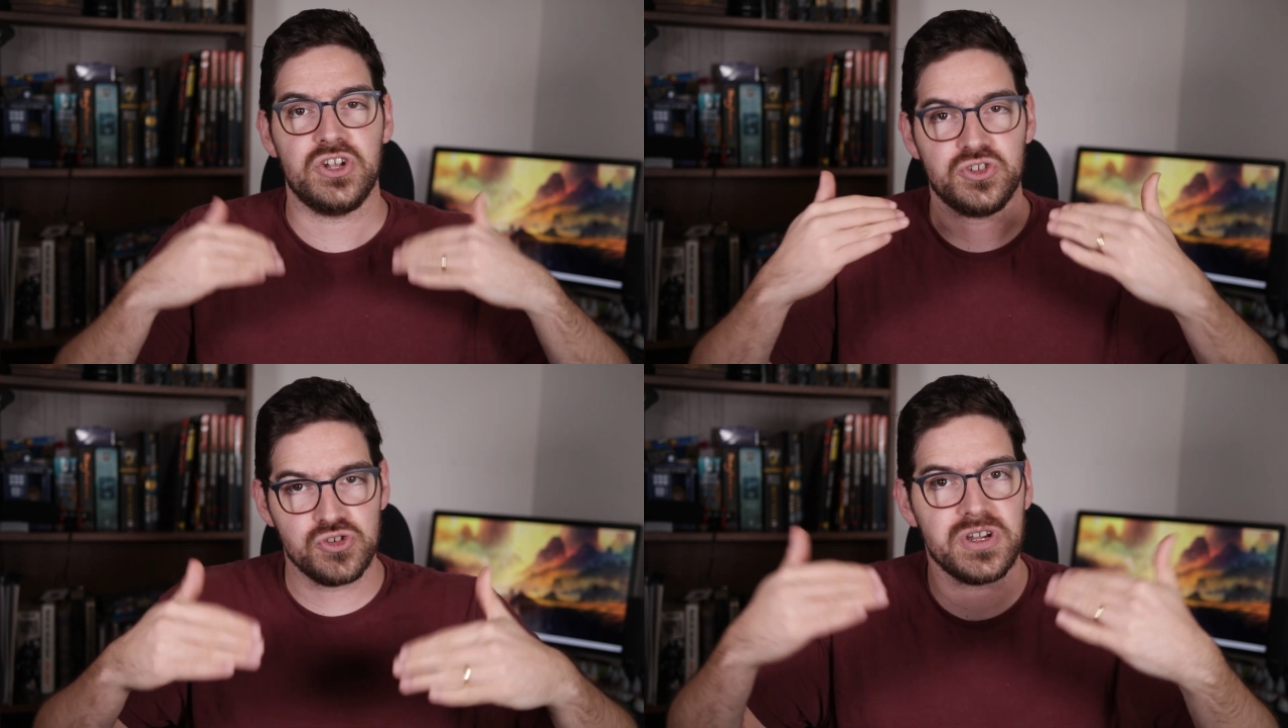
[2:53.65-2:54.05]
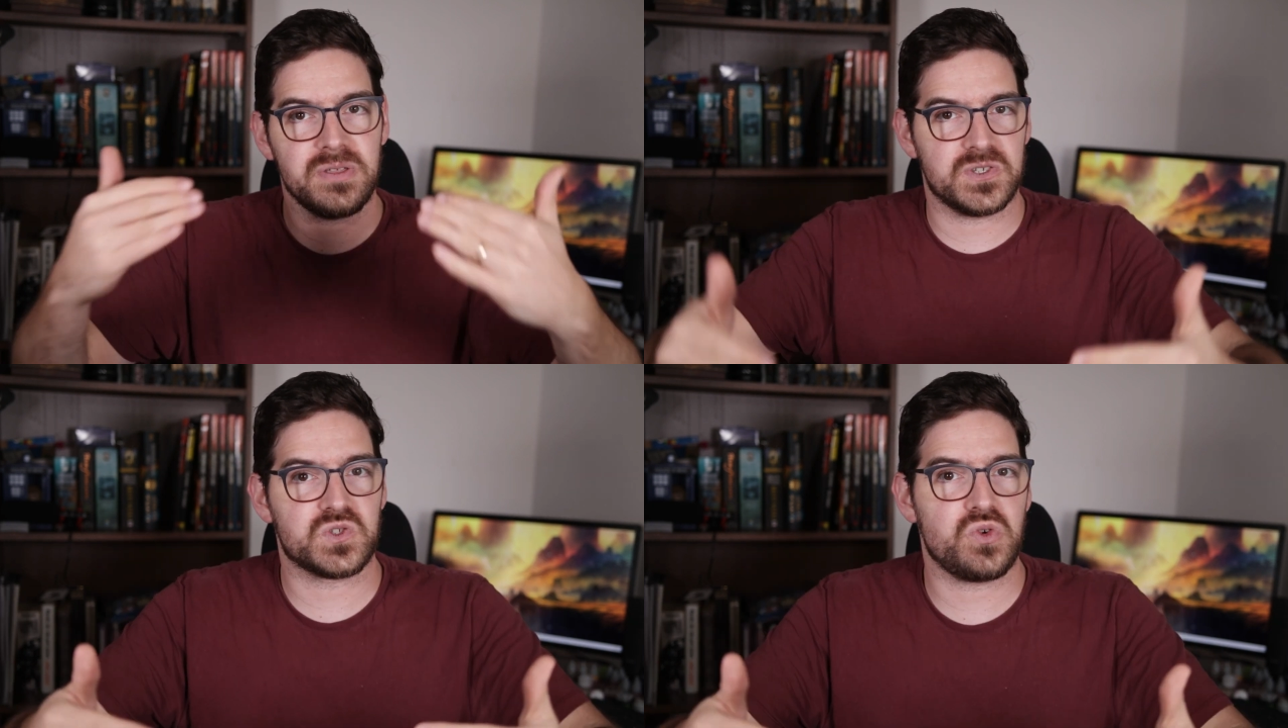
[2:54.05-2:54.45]

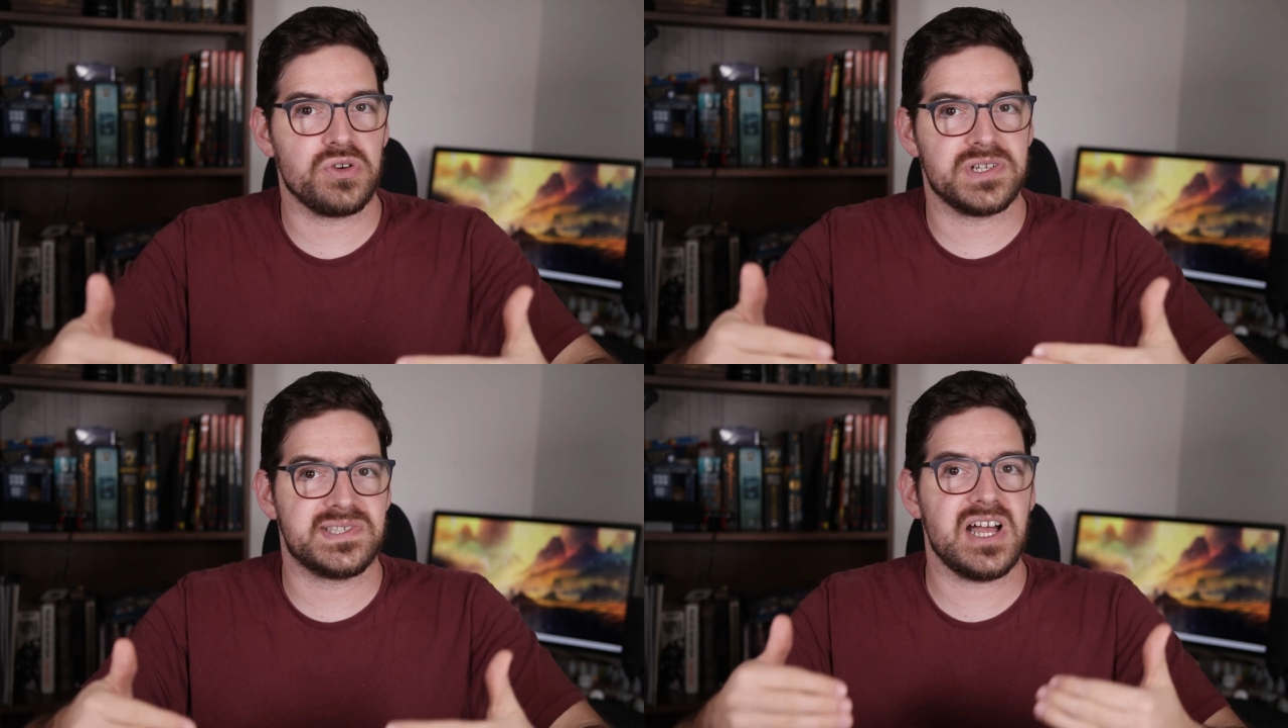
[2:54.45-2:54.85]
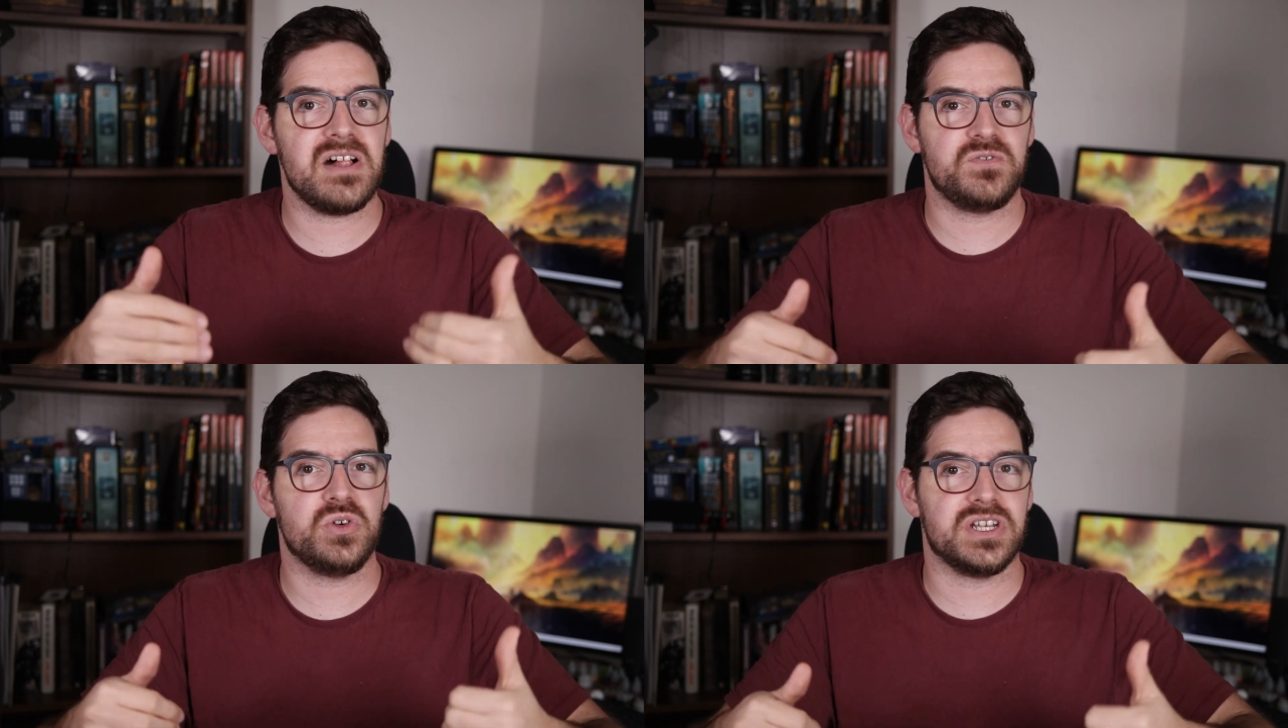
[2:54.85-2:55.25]
during the score
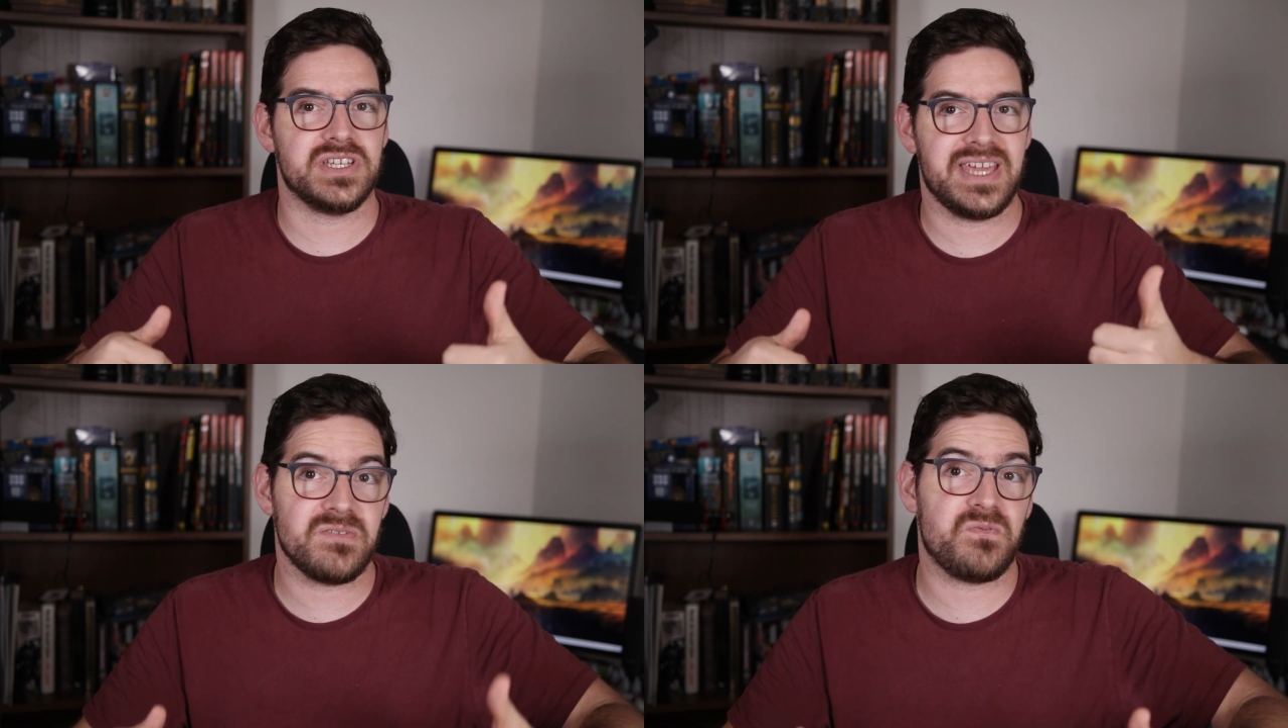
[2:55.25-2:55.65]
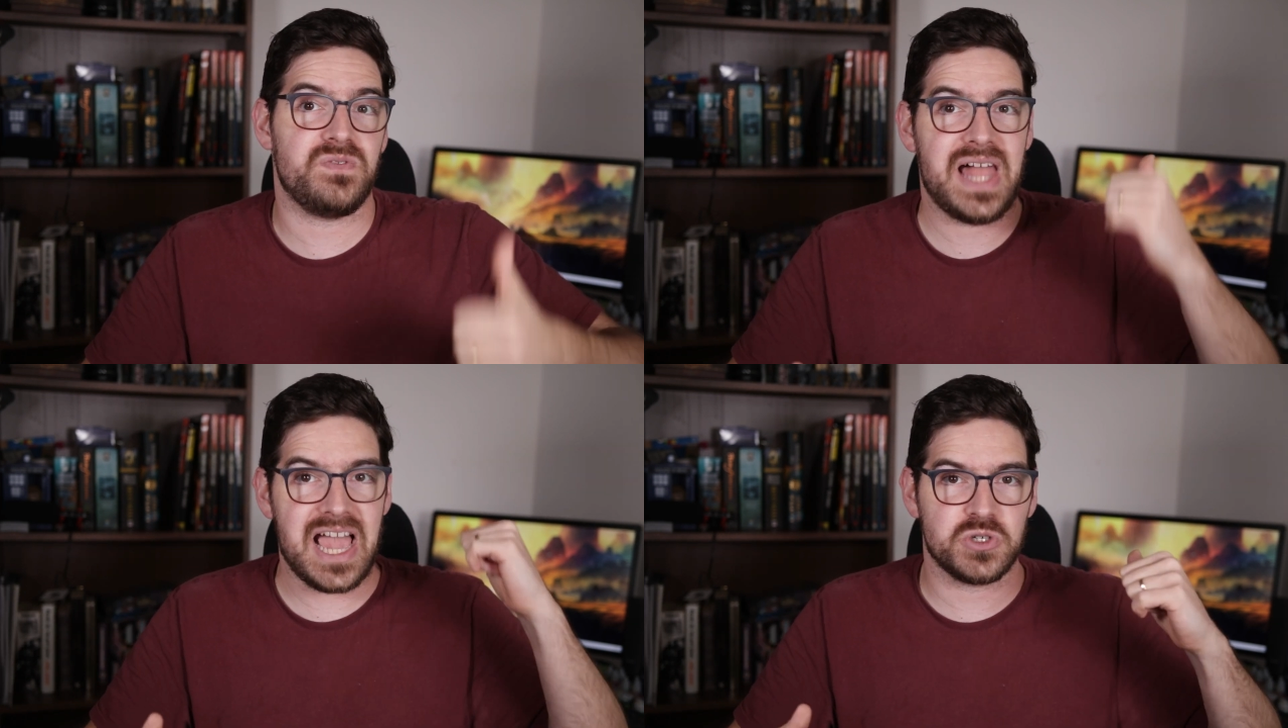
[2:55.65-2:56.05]
itself you can get
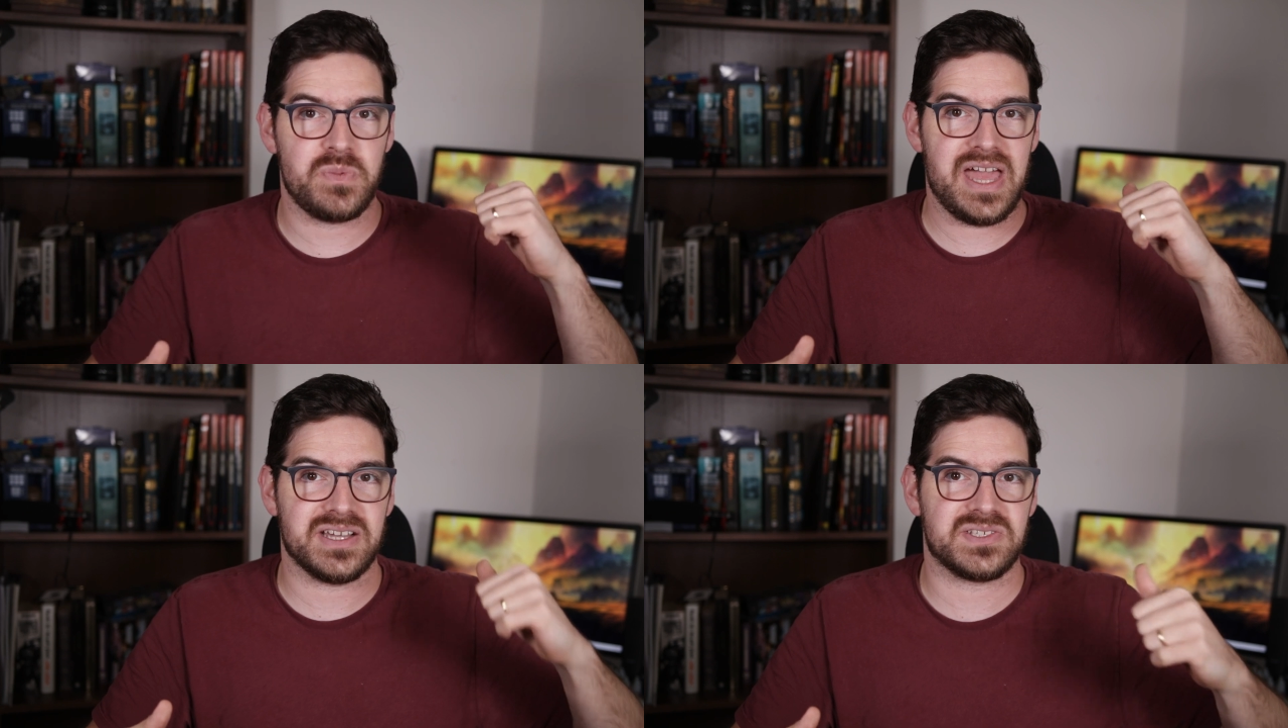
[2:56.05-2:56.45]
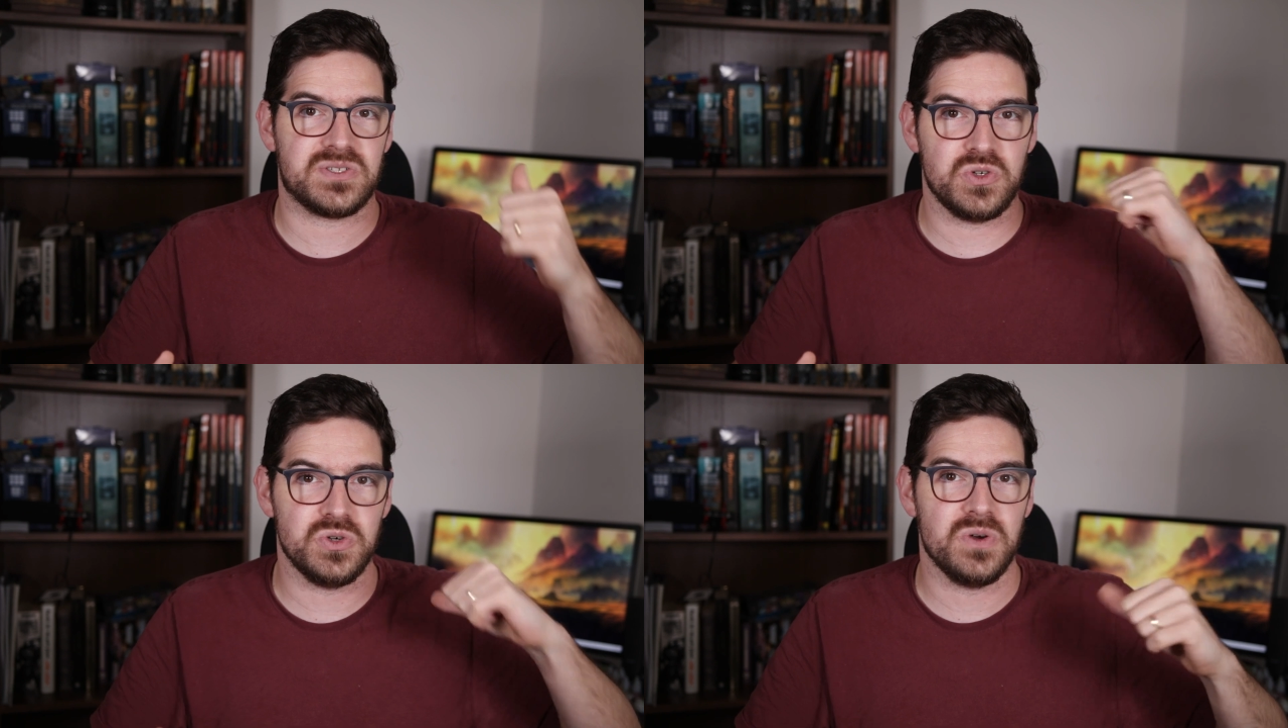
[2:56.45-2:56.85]
flashbacks
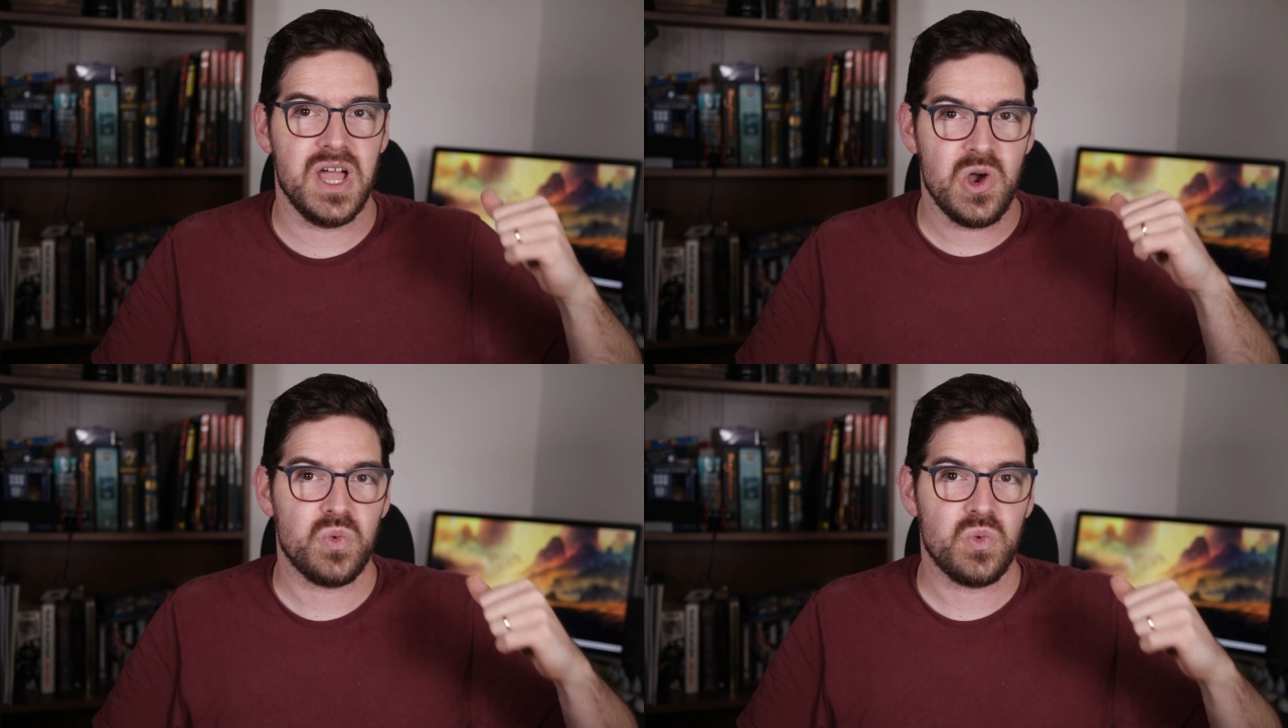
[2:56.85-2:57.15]
to